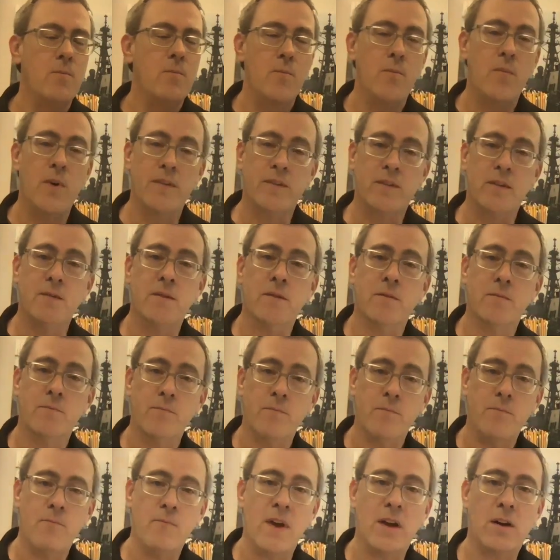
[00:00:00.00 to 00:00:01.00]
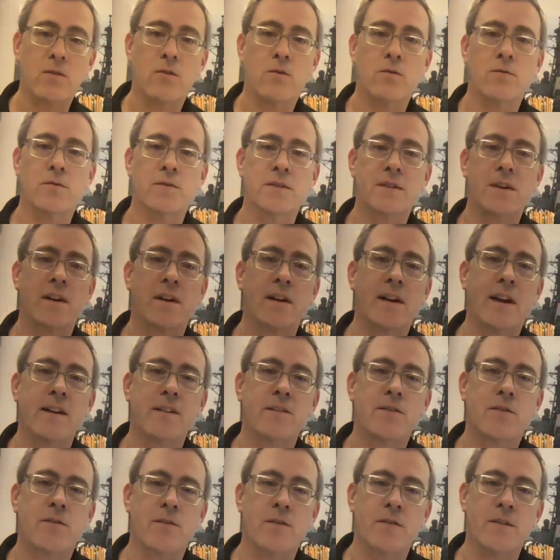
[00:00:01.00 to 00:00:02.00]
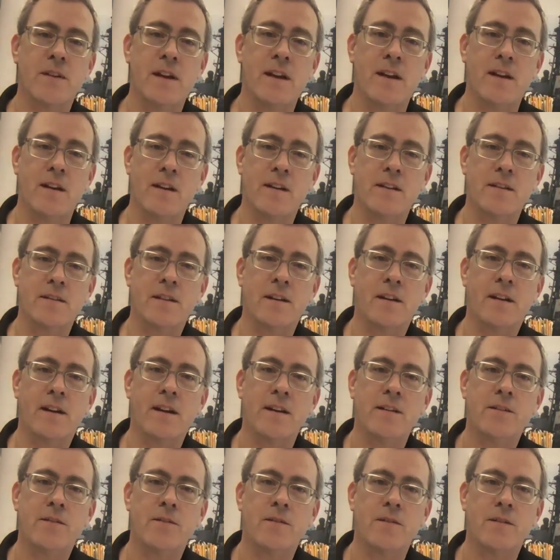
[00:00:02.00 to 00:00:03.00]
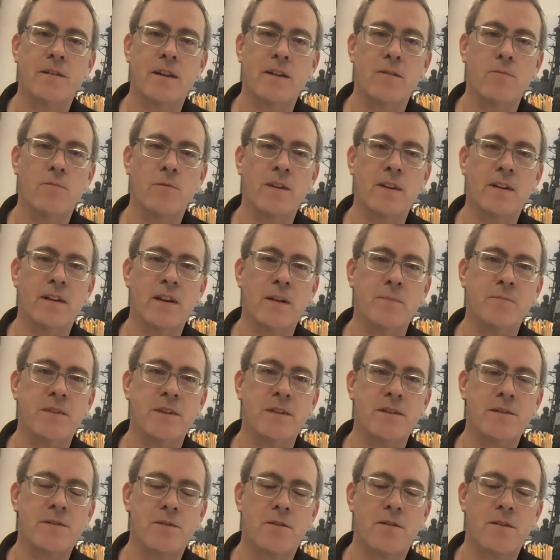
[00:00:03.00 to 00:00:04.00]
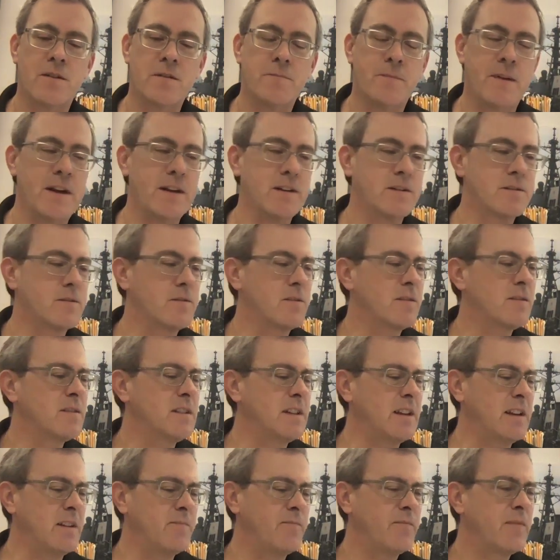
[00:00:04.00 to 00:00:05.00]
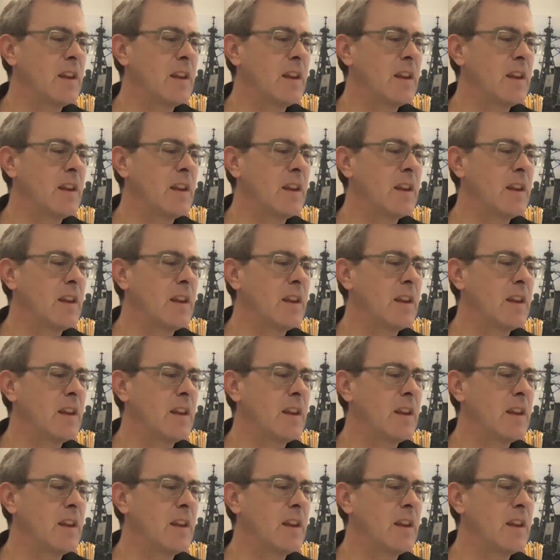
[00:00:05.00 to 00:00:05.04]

but the medical is going to get turned in. It's going to get turned in with the DEP discharge page 13.